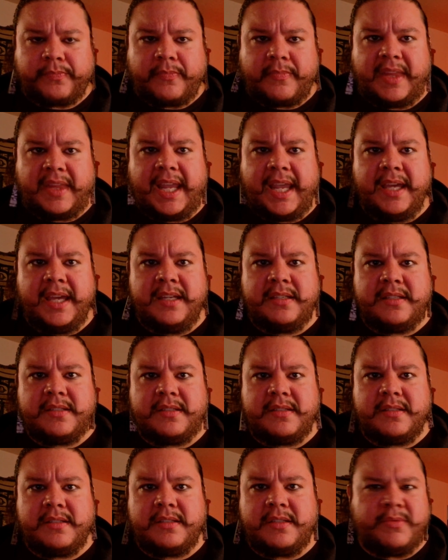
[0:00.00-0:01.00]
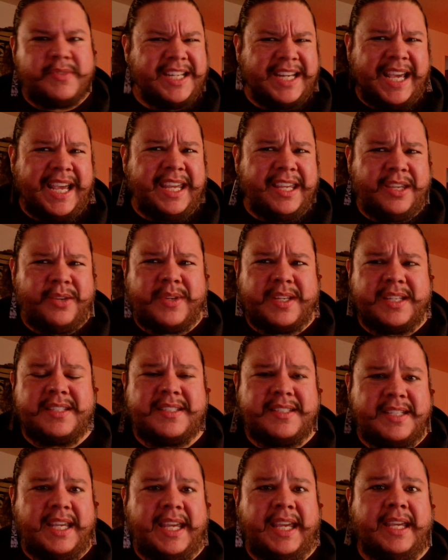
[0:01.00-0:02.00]
And so today you can
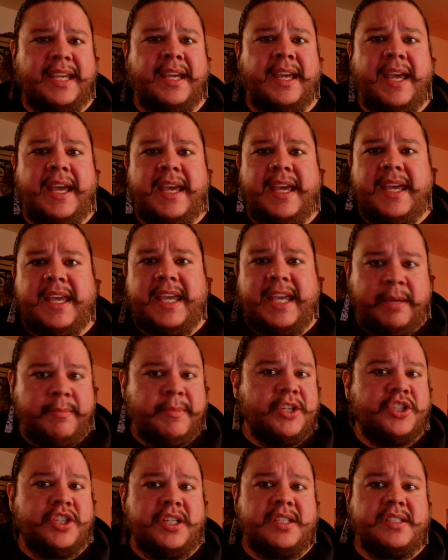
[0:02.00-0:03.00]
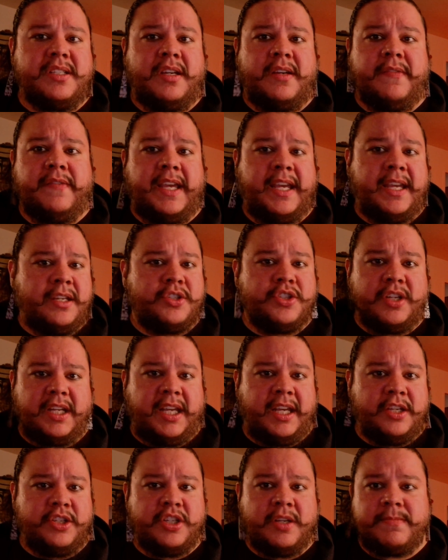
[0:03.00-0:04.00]
see images of ancient
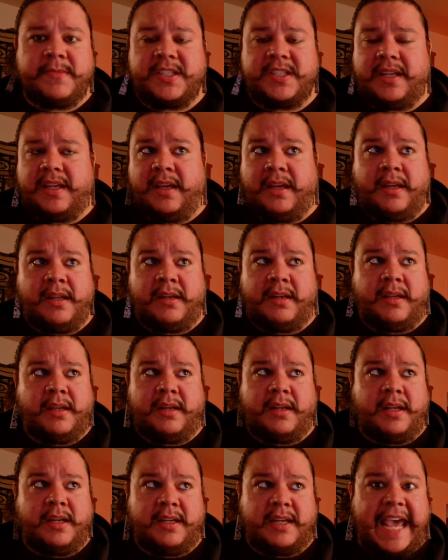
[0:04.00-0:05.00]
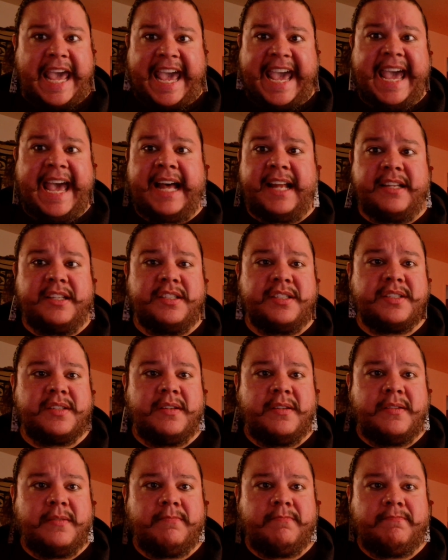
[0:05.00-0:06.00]
Egypt in ads
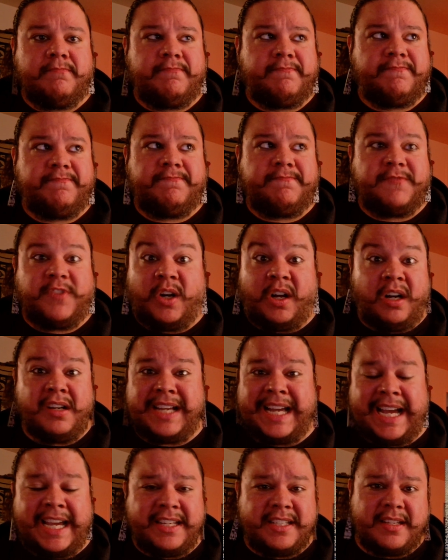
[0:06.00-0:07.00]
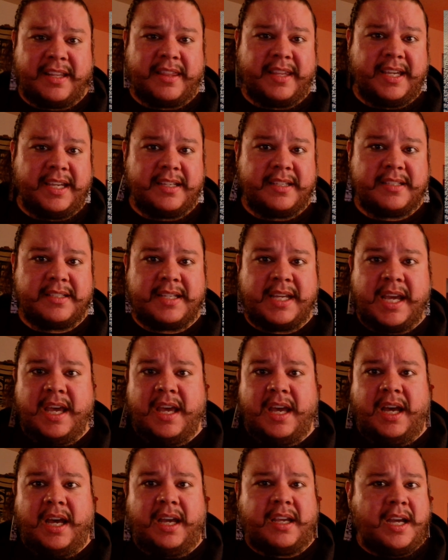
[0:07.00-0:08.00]
for all kinds of things.
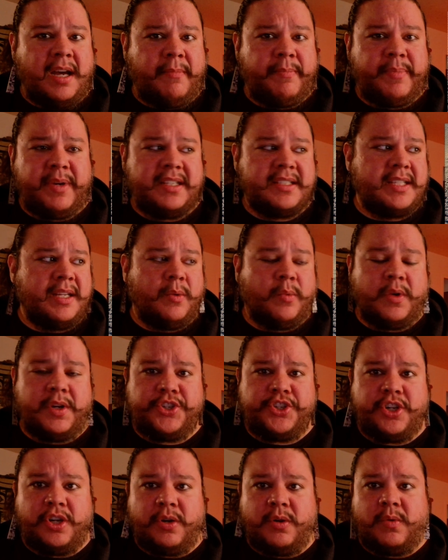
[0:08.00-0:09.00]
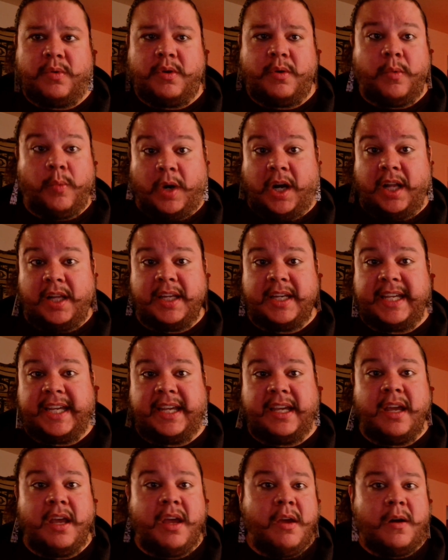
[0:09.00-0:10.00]
Companies that want to show quality
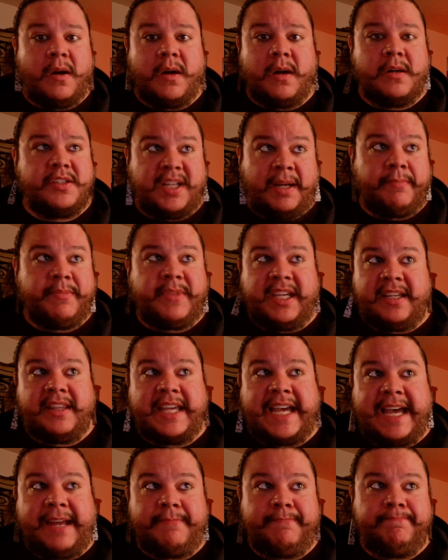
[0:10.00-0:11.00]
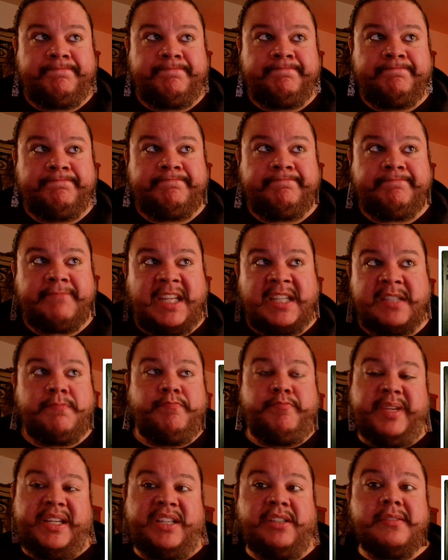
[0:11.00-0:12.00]
or something that is
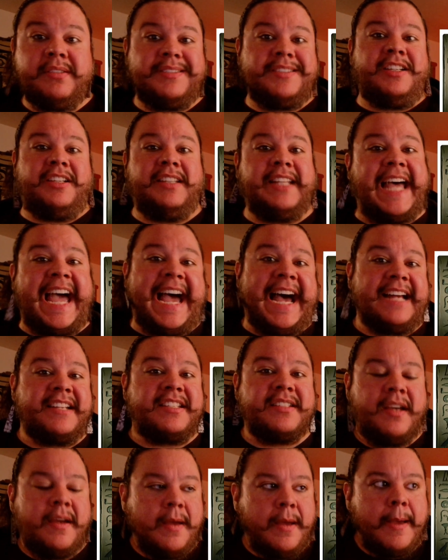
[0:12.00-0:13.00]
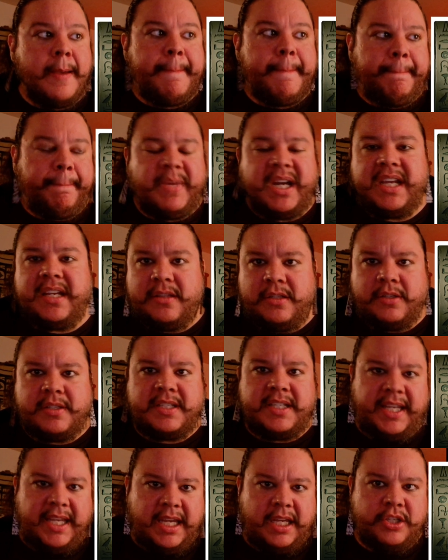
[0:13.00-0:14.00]
built to last might look
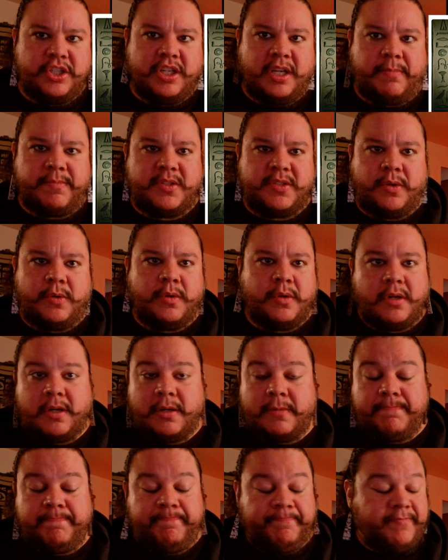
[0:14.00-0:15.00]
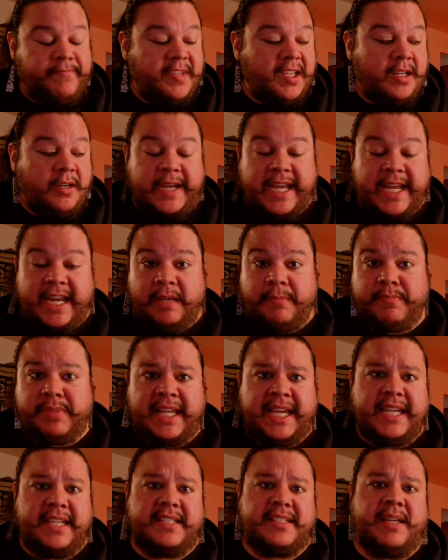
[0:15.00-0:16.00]
to Egypt, or, you know, any
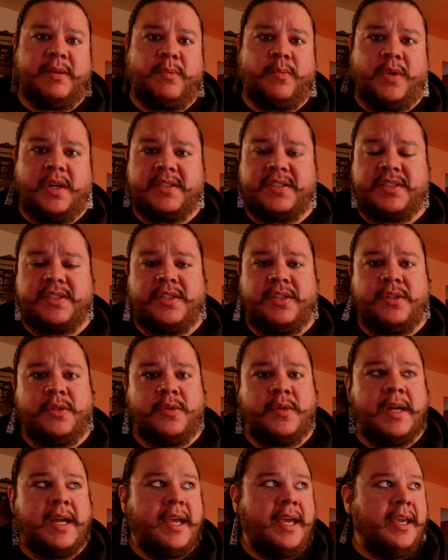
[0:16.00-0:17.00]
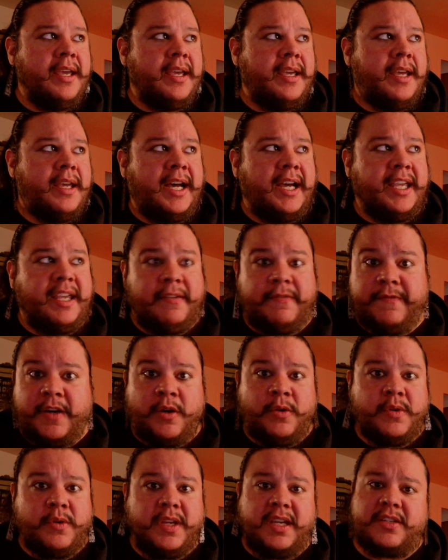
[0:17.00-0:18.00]
place that wants to
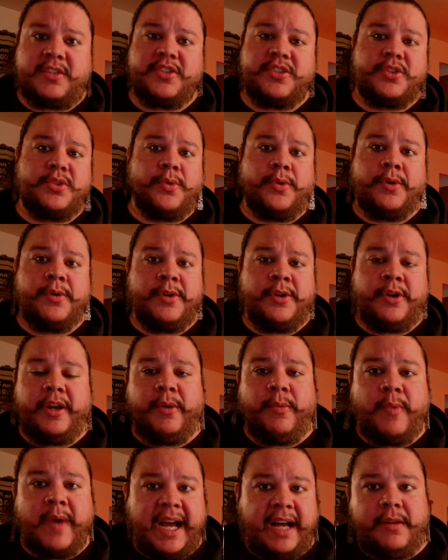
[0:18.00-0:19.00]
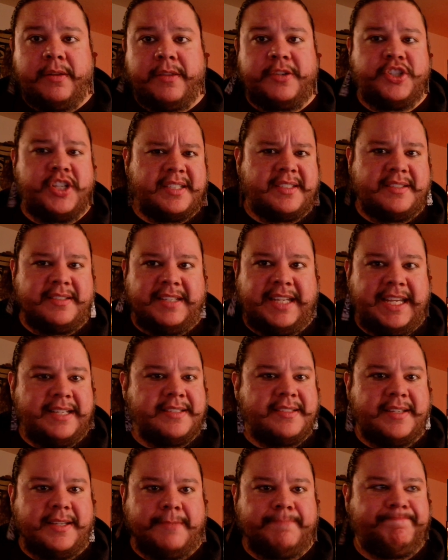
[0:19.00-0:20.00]
evoke extraordinary wealth just needs
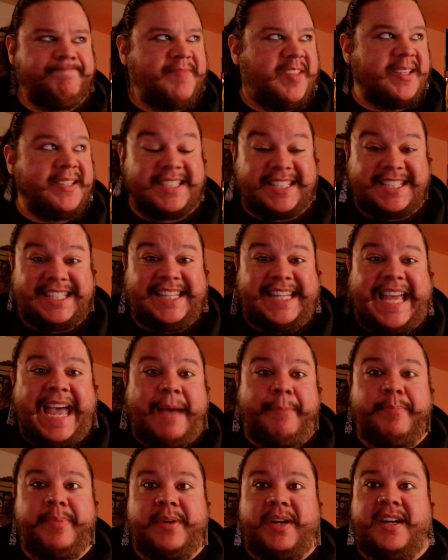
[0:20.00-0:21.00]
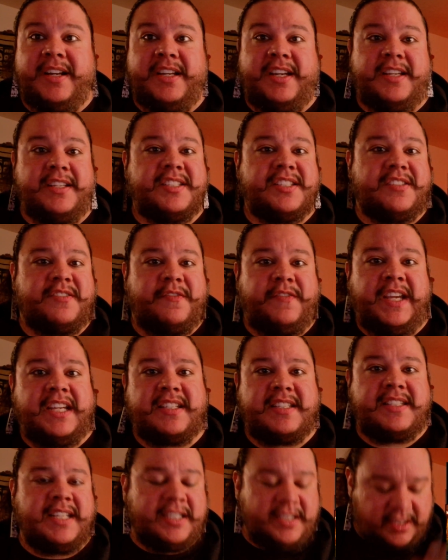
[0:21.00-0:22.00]
to, like, slap on a
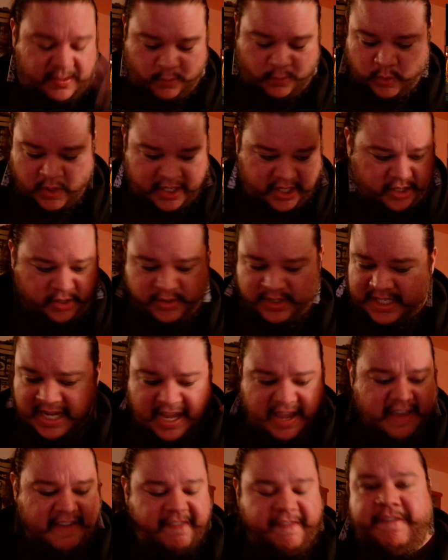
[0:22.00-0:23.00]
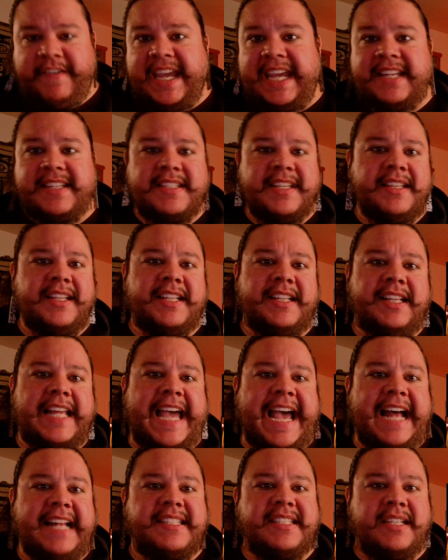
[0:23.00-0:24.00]
sphinx in one of those fancy little
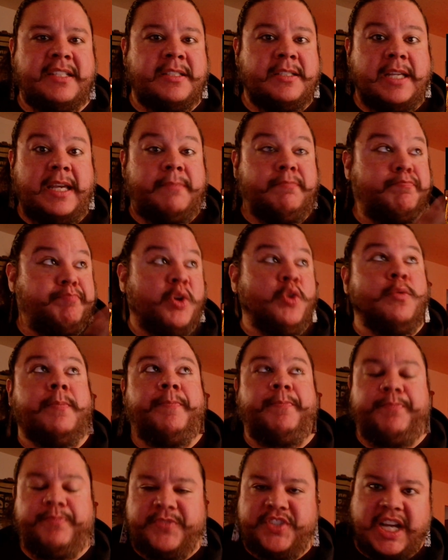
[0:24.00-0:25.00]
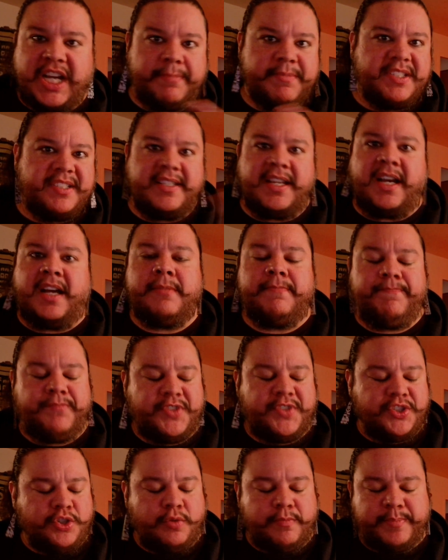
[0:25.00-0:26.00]
hats and boom, job's done.
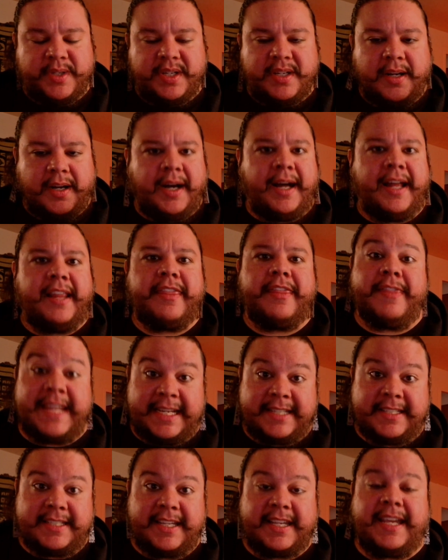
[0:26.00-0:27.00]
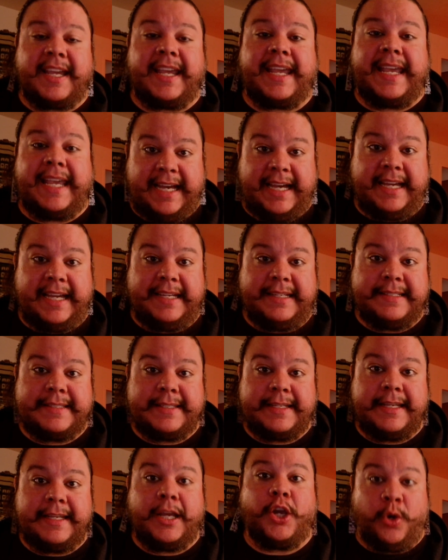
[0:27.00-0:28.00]
Super authentic, guys.
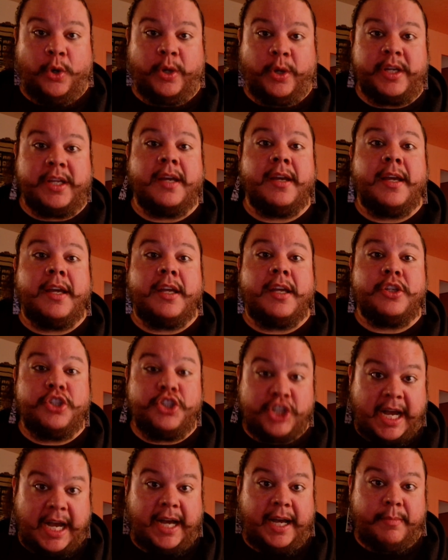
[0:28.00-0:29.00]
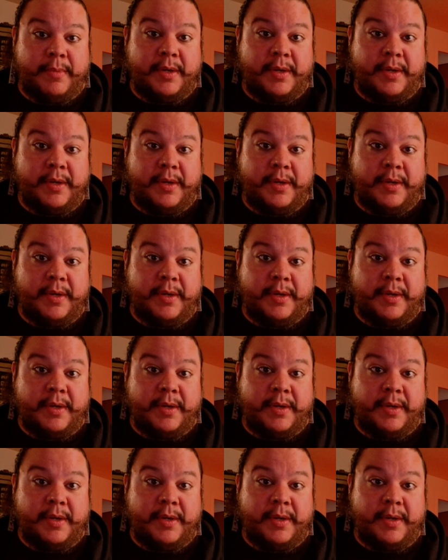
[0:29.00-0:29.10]
Good job.